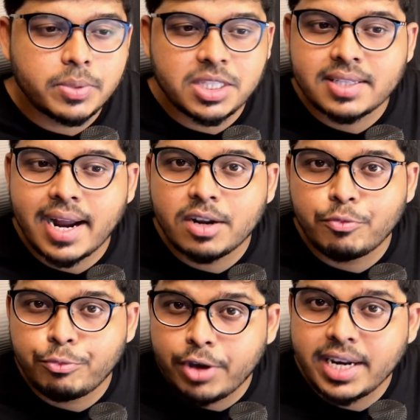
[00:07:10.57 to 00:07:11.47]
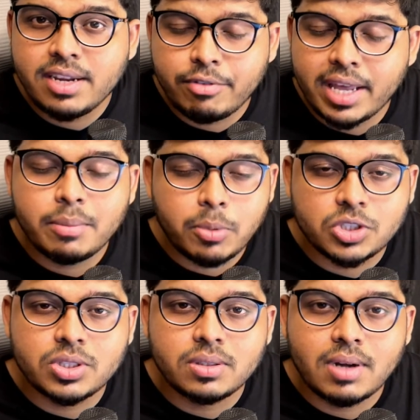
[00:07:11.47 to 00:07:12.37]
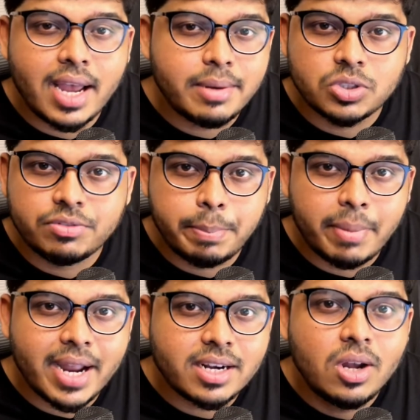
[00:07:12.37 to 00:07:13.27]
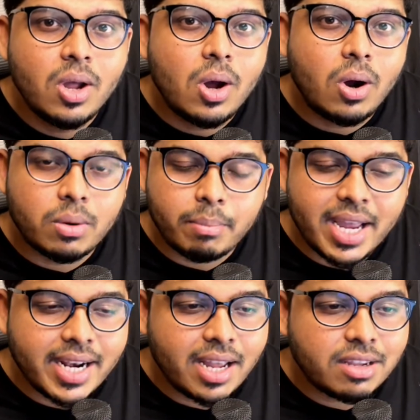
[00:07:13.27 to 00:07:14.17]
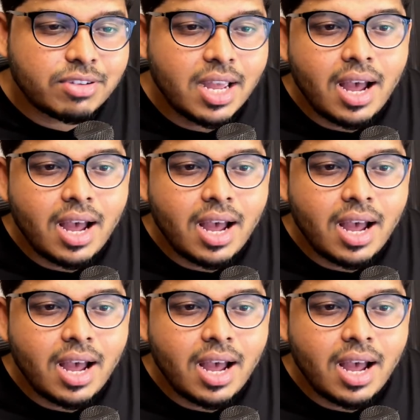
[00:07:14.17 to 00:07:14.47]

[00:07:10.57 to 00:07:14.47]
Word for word: which has had a very, very positive impact on my life.